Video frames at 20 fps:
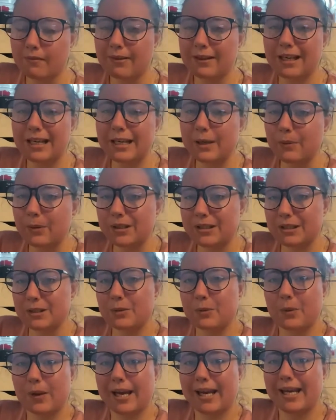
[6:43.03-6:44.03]
he wanted a
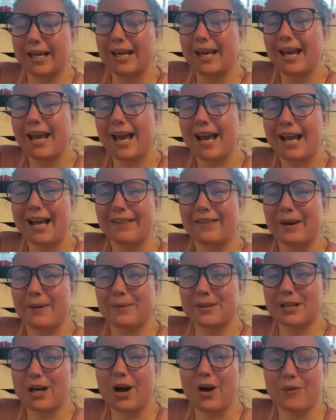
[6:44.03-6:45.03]
wee, and they was
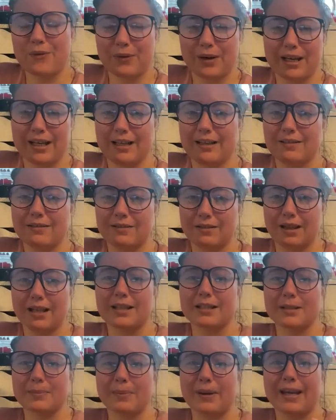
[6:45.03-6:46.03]
halfway, like,
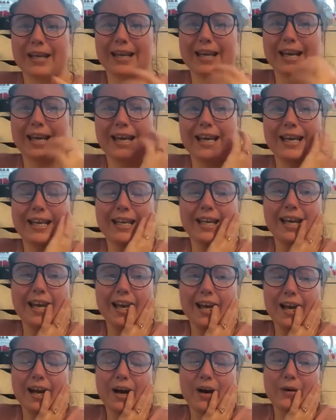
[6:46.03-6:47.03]
speaking,
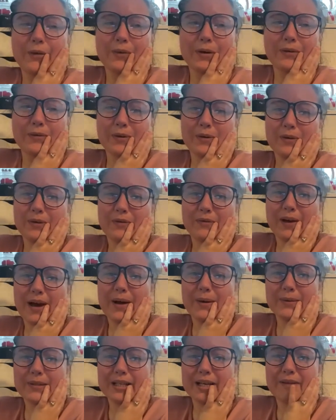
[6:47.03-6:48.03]
halfway through the
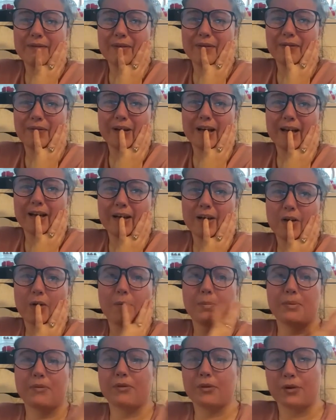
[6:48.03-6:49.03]
vows and everything, or
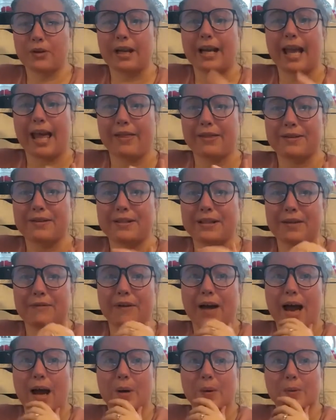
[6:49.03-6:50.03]
before they get to the
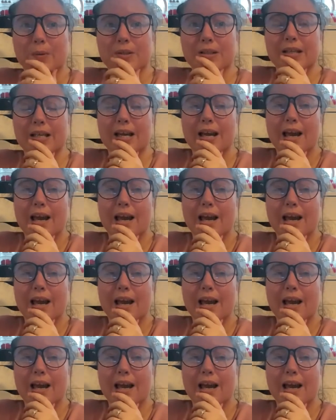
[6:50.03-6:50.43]
vows,